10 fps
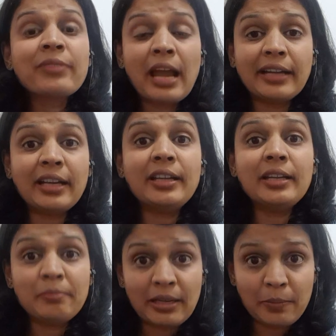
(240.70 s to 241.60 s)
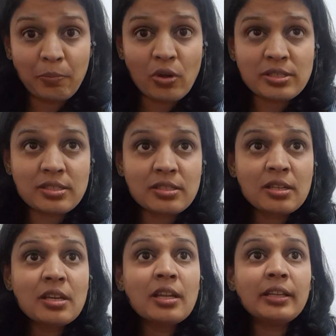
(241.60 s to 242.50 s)
attending menopause.
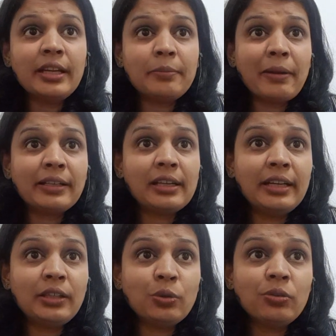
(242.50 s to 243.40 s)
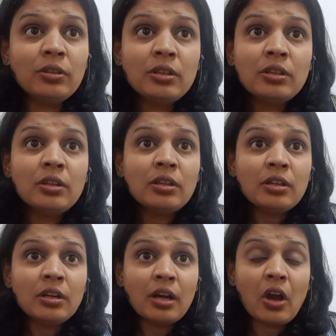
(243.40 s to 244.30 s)
It might lead to
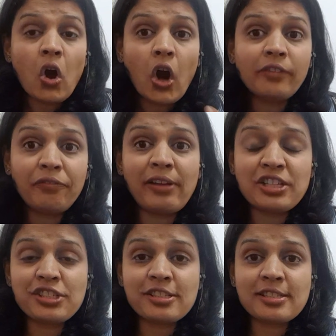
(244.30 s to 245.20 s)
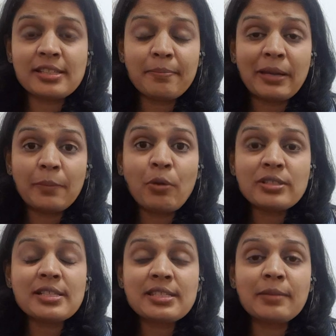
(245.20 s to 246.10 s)
hot flushes. The
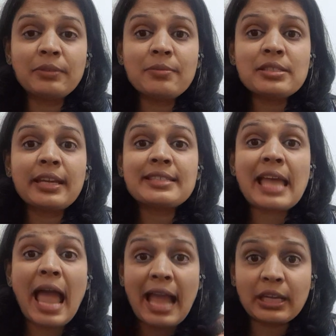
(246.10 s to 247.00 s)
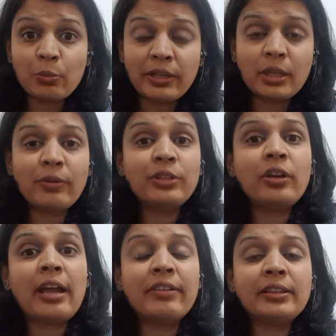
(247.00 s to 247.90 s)
menopausal symptoms gets aggravated when you are
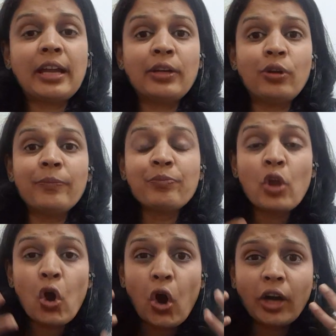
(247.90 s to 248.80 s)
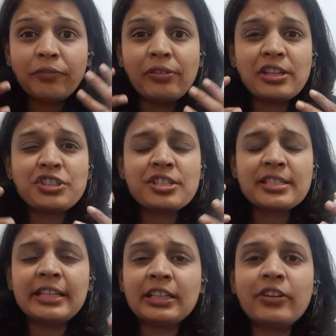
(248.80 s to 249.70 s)
having thyroid. Hot flushes,
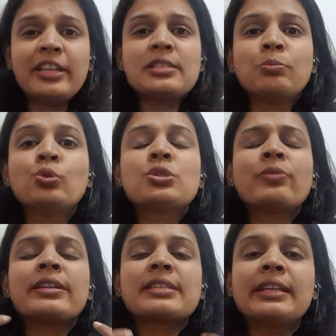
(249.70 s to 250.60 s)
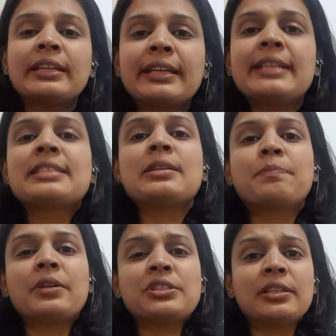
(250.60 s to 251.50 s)
increased mood swings, increased
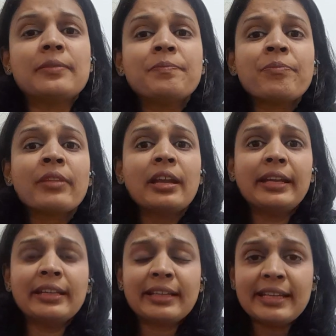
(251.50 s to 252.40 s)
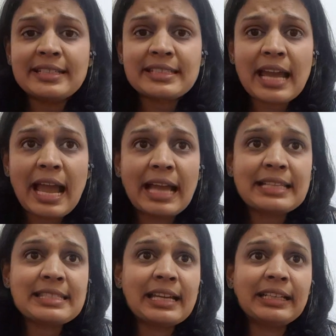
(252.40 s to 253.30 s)
depression, increased
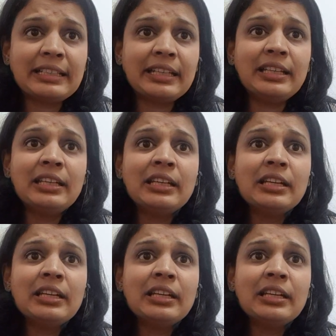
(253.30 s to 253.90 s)
anxiety,